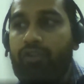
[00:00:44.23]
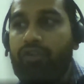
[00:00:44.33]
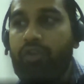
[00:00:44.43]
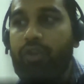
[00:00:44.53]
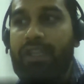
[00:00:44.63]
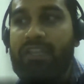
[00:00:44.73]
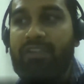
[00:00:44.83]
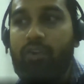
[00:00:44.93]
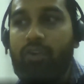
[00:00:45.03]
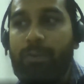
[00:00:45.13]
So
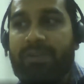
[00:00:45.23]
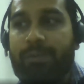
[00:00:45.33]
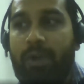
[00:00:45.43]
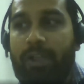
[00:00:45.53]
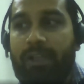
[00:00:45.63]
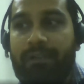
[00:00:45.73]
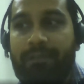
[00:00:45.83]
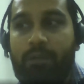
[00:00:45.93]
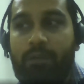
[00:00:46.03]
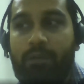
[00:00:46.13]
each loop is small
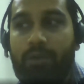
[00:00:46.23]
enough to